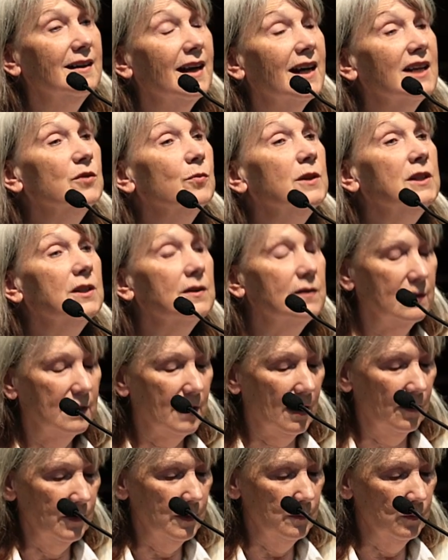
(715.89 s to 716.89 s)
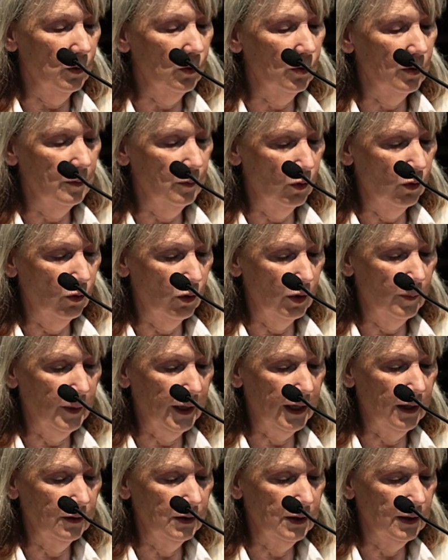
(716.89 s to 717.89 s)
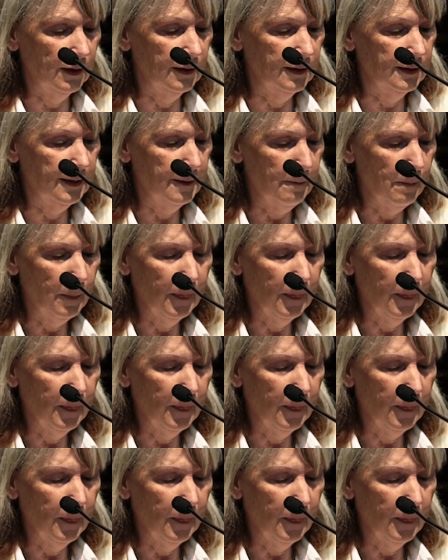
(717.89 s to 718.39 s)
as we discover more and more about it.